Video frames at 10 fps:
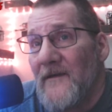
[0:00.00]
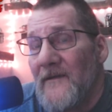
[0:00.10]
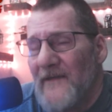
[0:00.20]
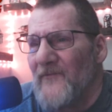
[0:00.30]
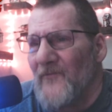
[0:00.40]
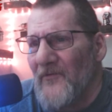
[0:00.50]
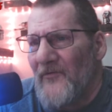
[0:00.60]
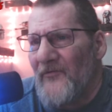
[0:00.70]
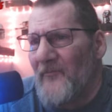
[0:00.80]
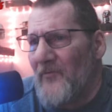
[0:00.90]
it doesn't really
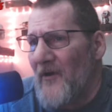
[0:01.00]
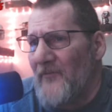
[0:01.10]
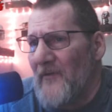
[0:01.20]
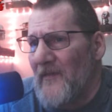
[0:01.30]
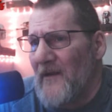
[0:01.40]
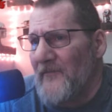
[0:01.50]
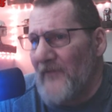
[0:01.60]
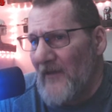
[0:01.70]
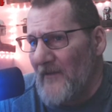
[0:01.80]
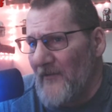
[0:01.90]
surprise me that I'm
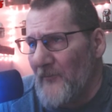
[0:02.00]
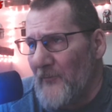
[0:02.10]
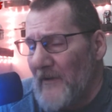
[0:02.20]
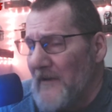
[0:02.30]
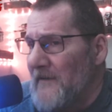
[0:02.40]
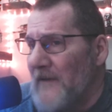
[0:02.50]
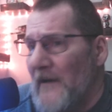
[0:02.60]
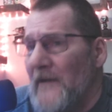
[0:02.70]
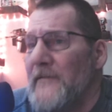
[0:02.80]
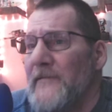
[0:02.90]
saying this, but it
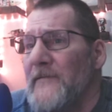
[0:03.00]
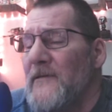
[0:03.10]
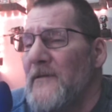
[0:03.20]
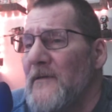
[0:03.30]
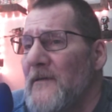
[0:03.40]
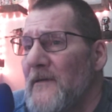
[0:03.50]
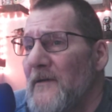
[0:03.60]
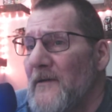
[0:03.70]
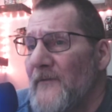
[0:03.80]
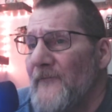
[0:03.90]
does.
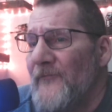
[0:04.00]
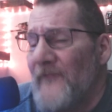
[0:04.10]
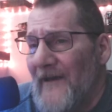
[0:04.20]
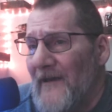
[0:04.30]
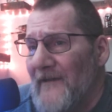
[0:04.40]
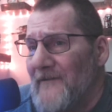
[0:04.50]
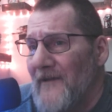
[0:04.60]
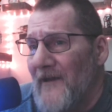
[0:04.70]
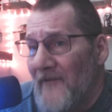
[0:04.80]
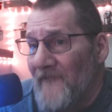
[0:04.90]
That
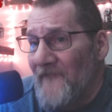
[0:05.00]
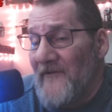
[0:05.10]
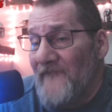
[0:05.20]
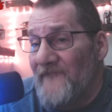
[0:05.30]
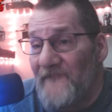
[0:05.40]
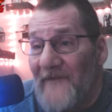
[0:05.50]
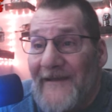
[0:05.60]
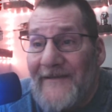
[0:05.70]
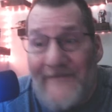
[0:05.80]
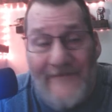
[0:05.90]
every
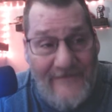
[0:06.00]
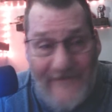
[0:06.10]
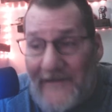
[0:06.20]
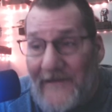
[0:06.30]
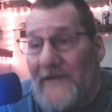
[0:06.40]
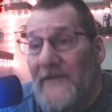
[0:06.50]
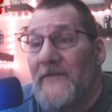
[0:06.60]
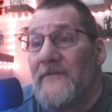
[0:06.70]
fight scene.